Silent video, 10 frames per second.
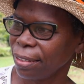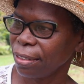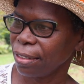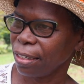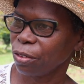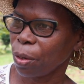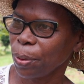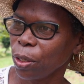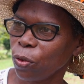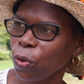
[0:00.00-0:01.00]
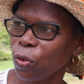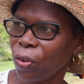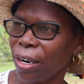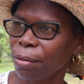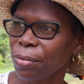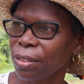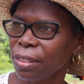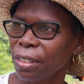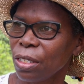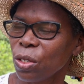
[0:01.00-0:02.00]
a tropical food farm.
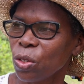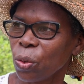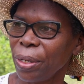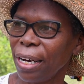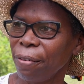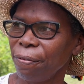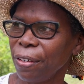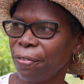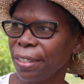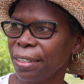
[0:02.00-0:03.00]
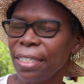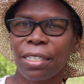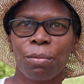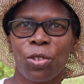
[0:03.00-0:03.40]
So we have different income